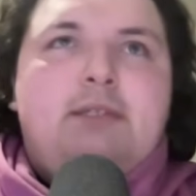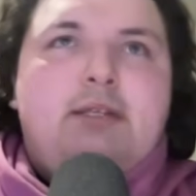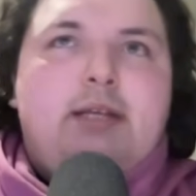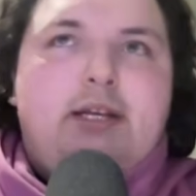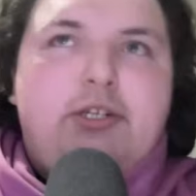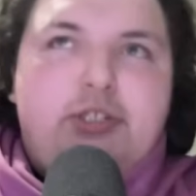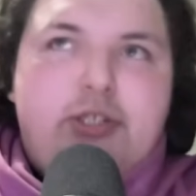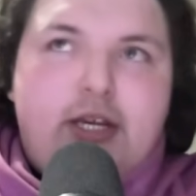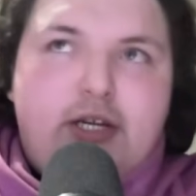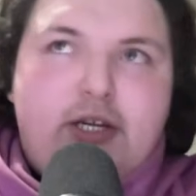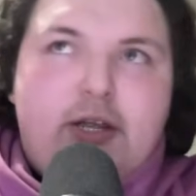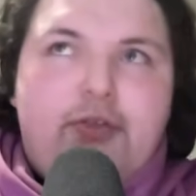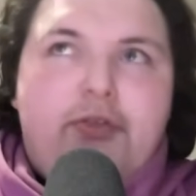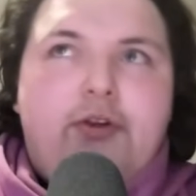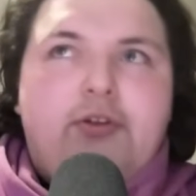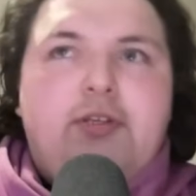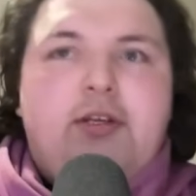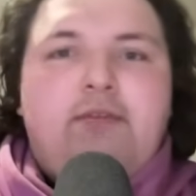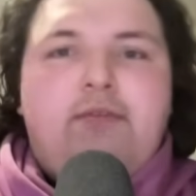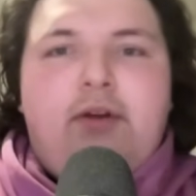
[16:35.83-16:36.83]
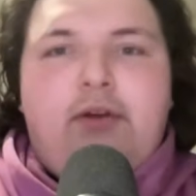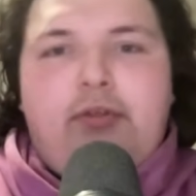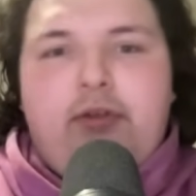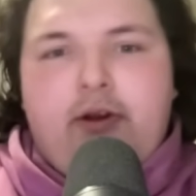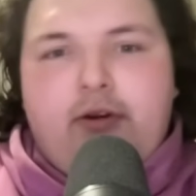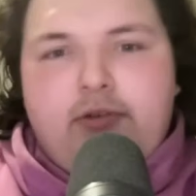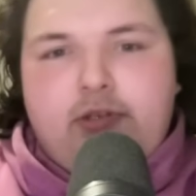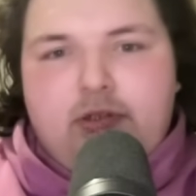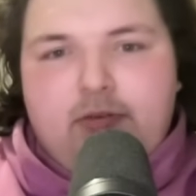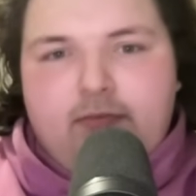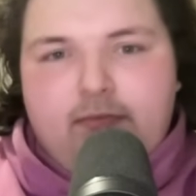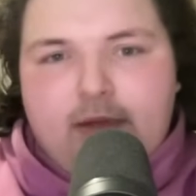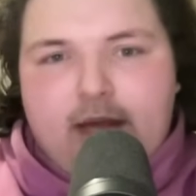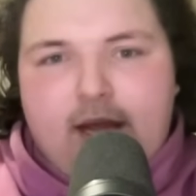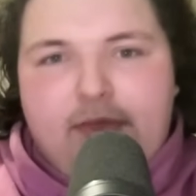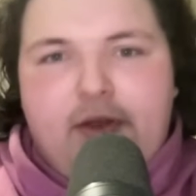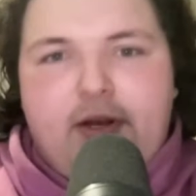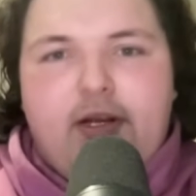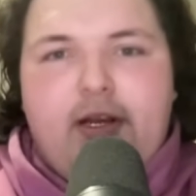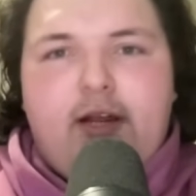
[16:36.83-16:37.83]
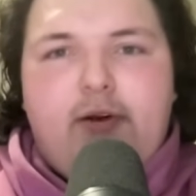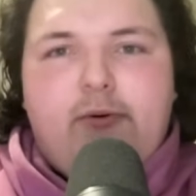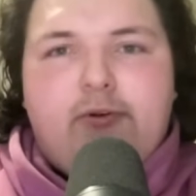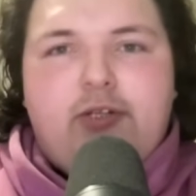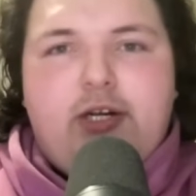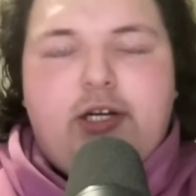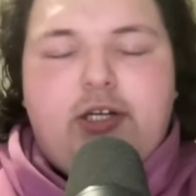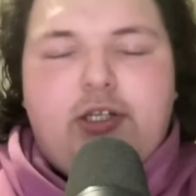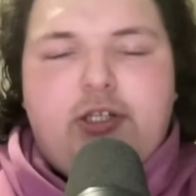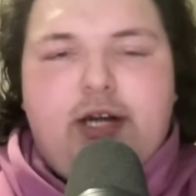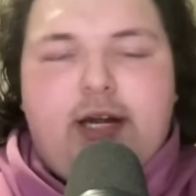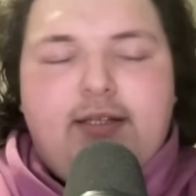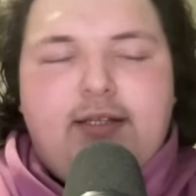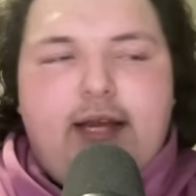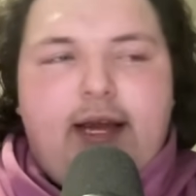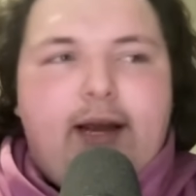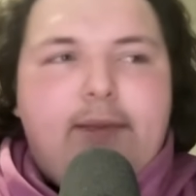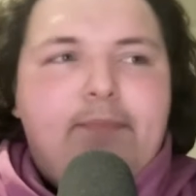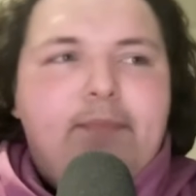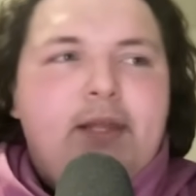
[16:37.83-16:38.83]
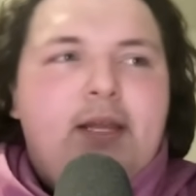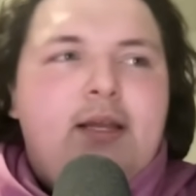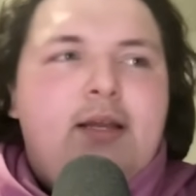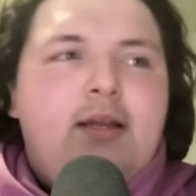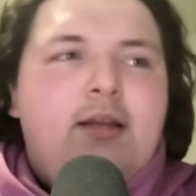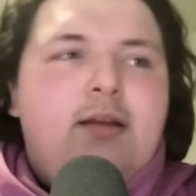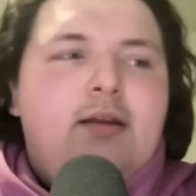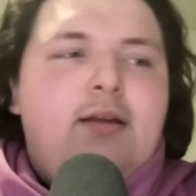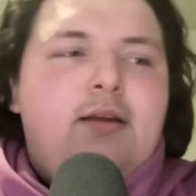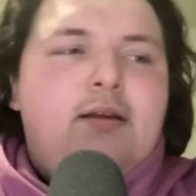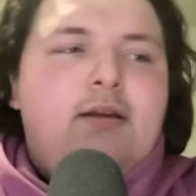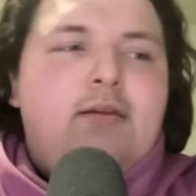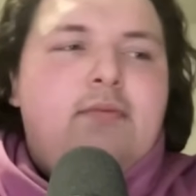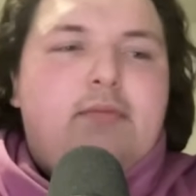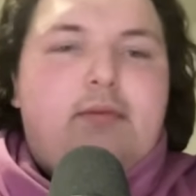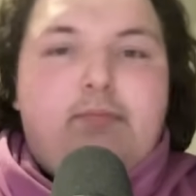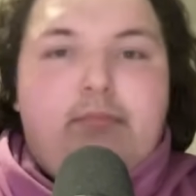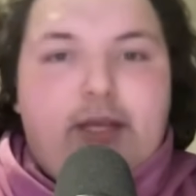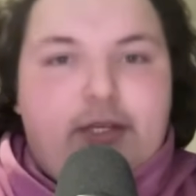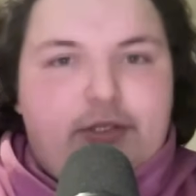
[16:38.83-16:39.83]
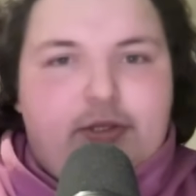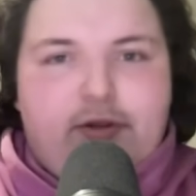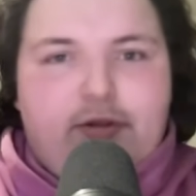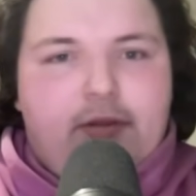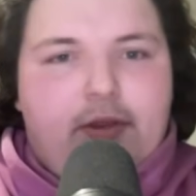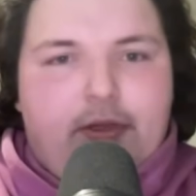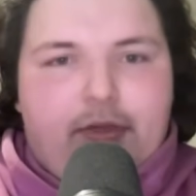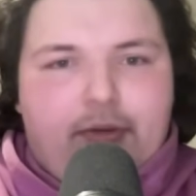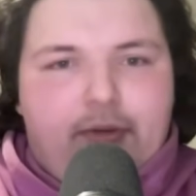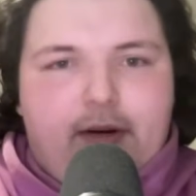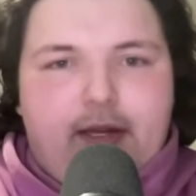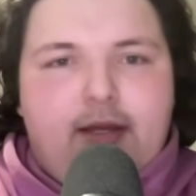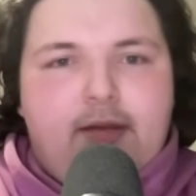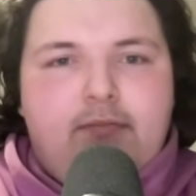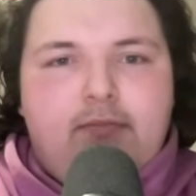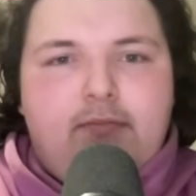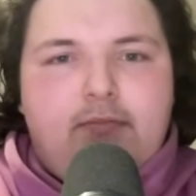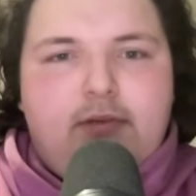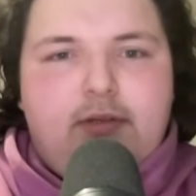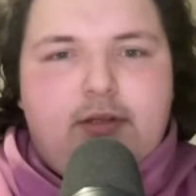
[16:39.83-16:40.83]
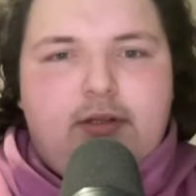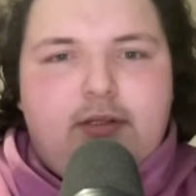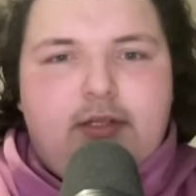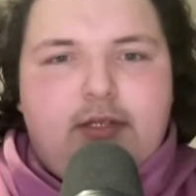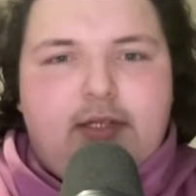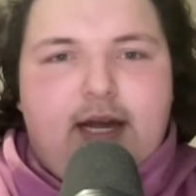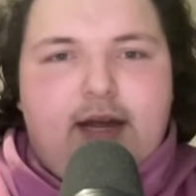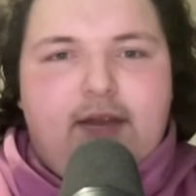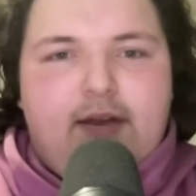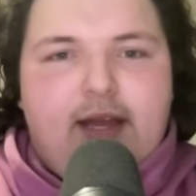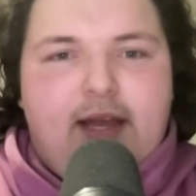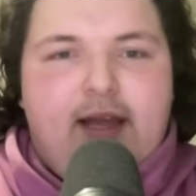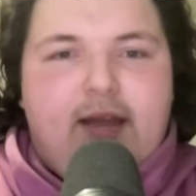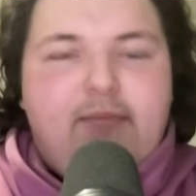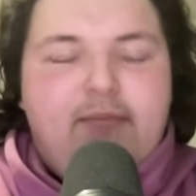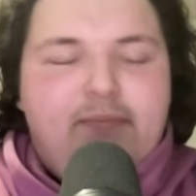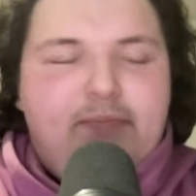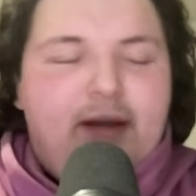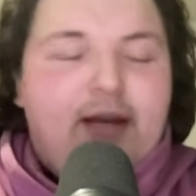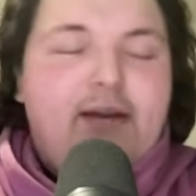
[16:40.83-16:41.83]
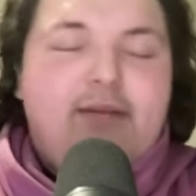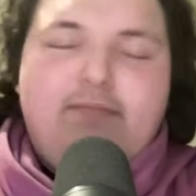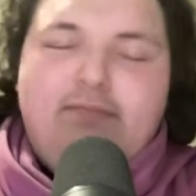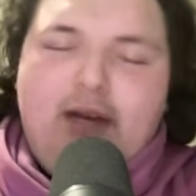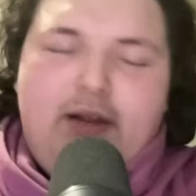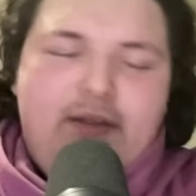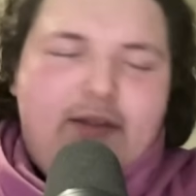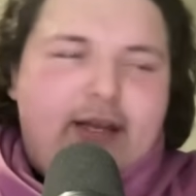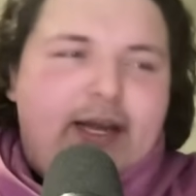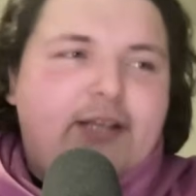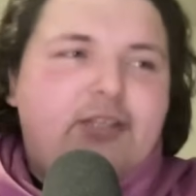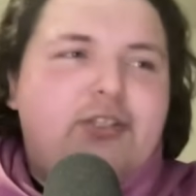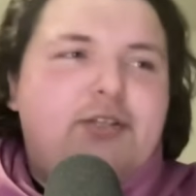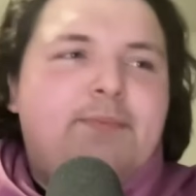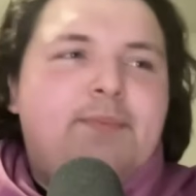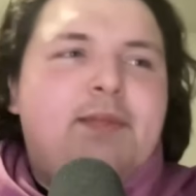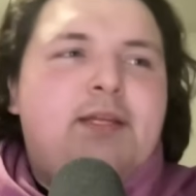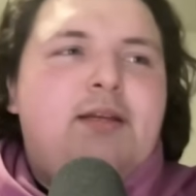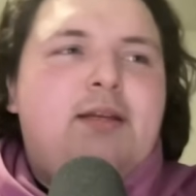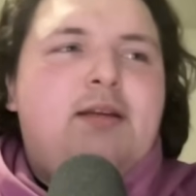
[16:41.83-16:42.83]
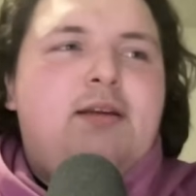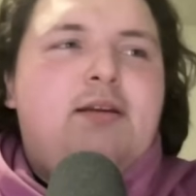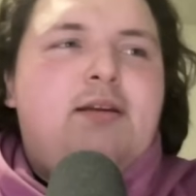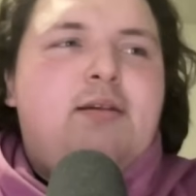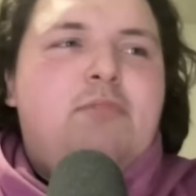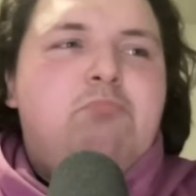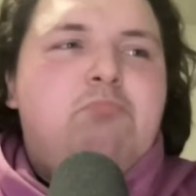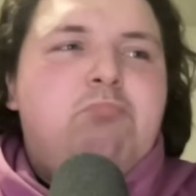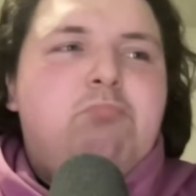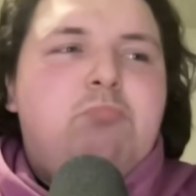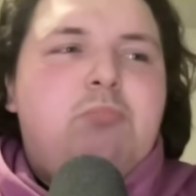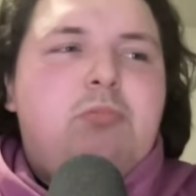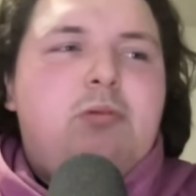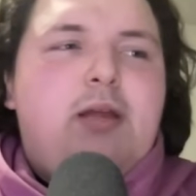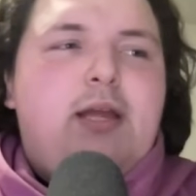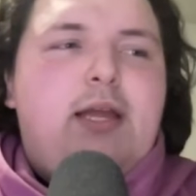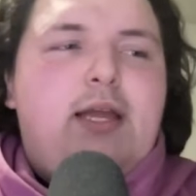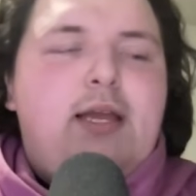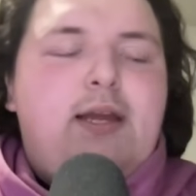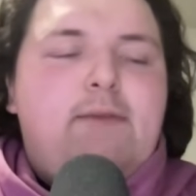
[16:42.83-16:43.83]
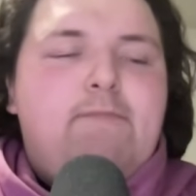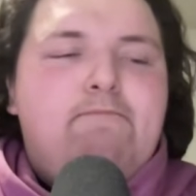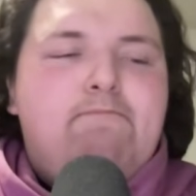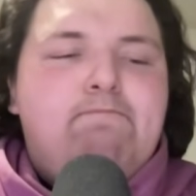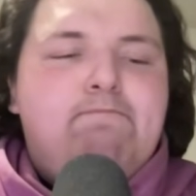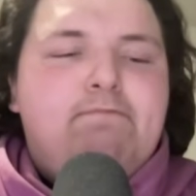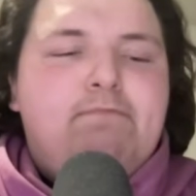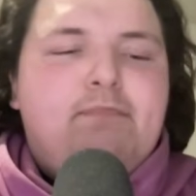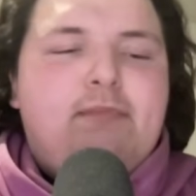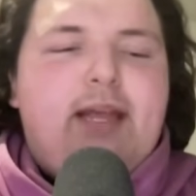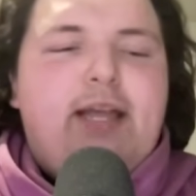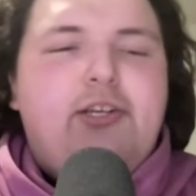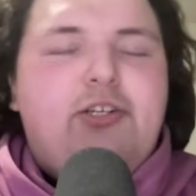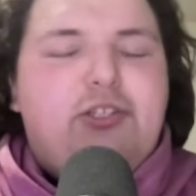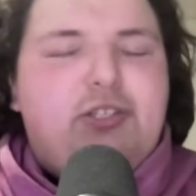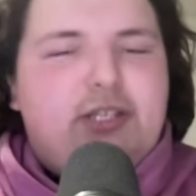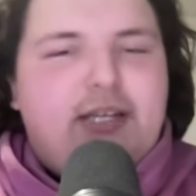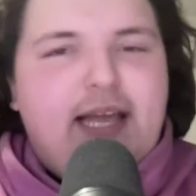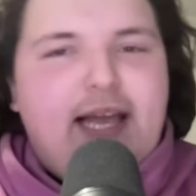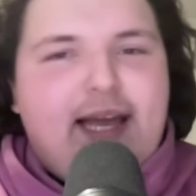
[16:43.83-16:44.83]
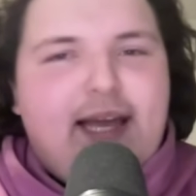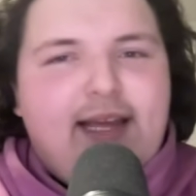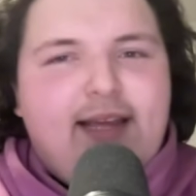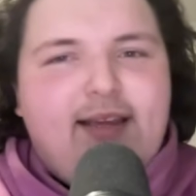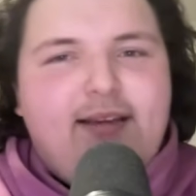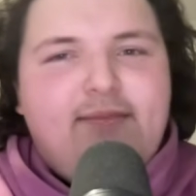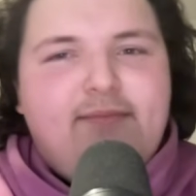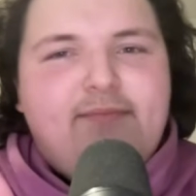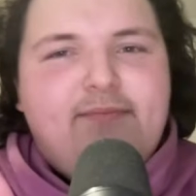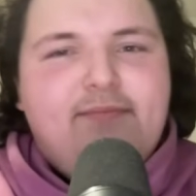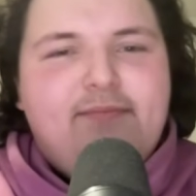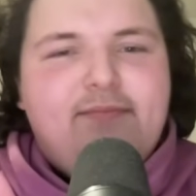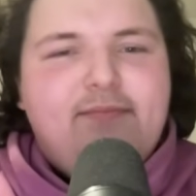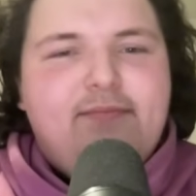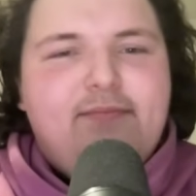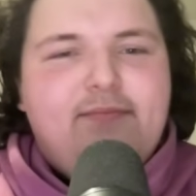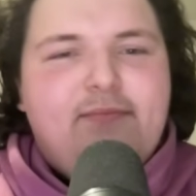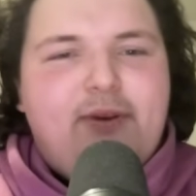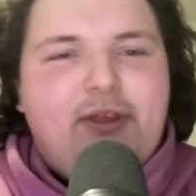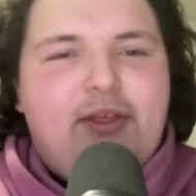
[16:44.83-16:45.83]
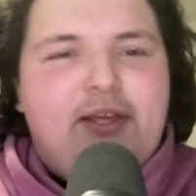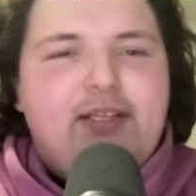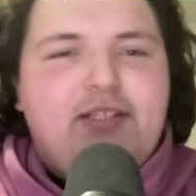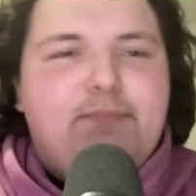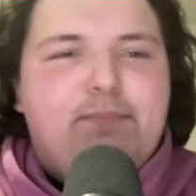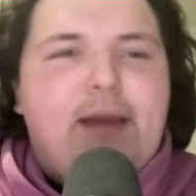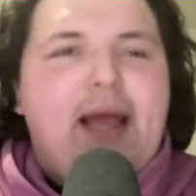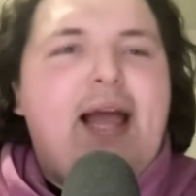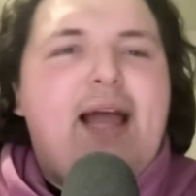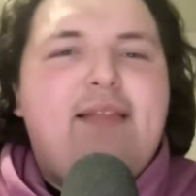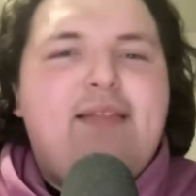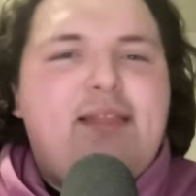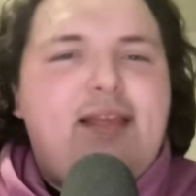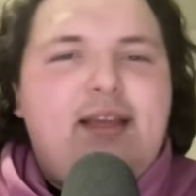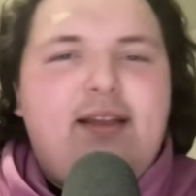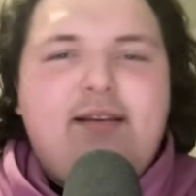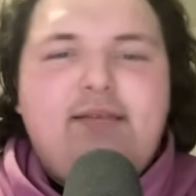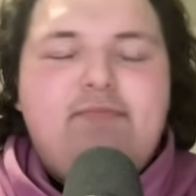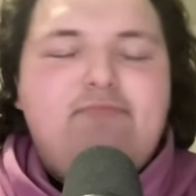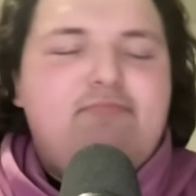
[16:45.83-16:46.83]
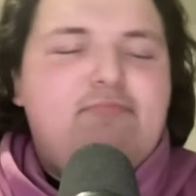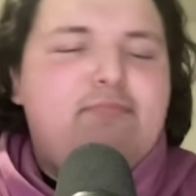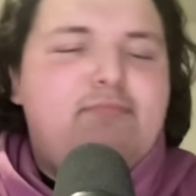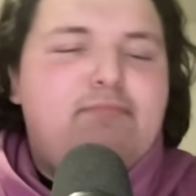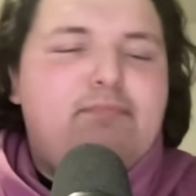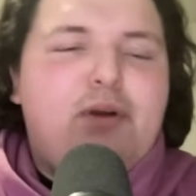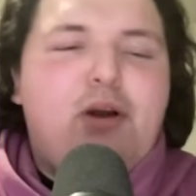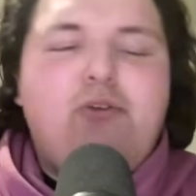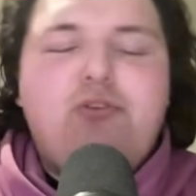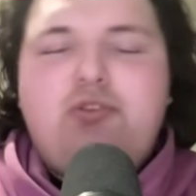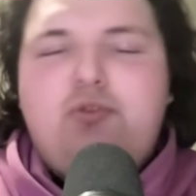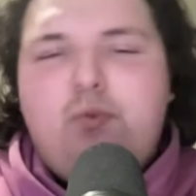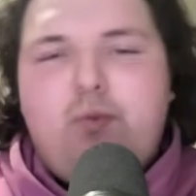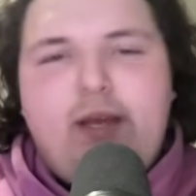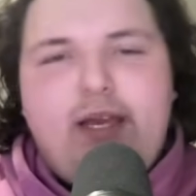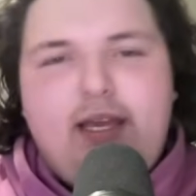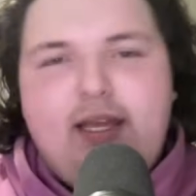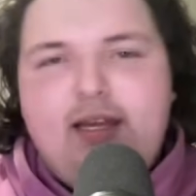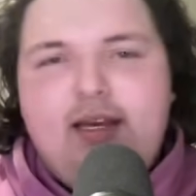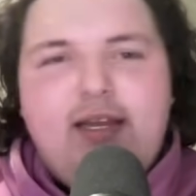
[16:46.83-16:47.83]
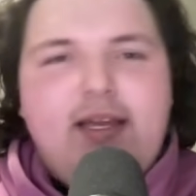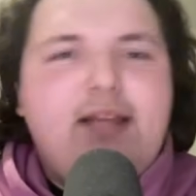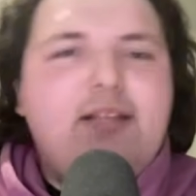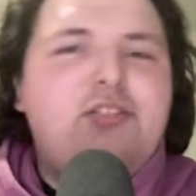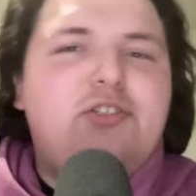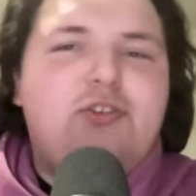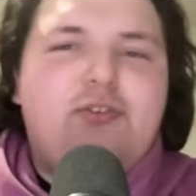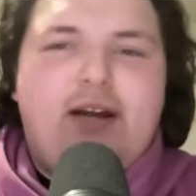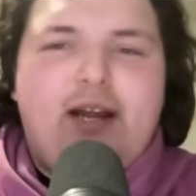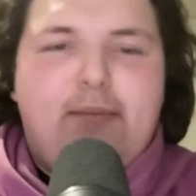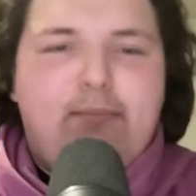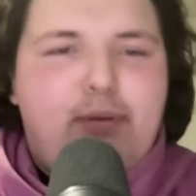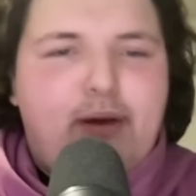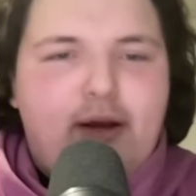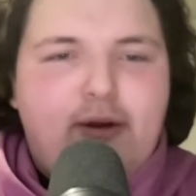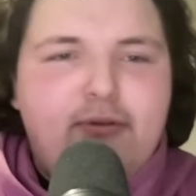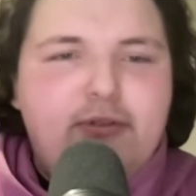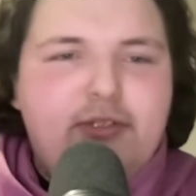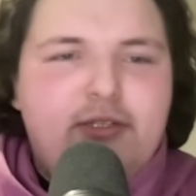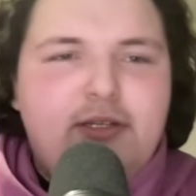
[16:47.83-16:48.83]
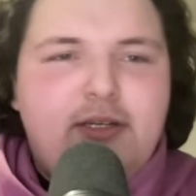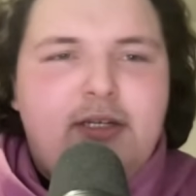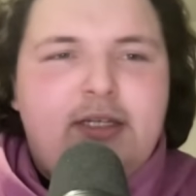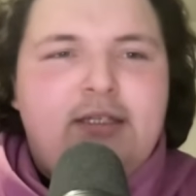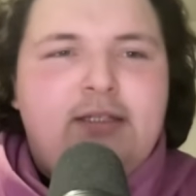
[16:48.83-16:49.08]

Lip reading: SGA shot 13 free throws. Anthony Edwards shot 10. Missed the three to tie the game, but nonetheless. And SGA, with his patented post-win Instagram post,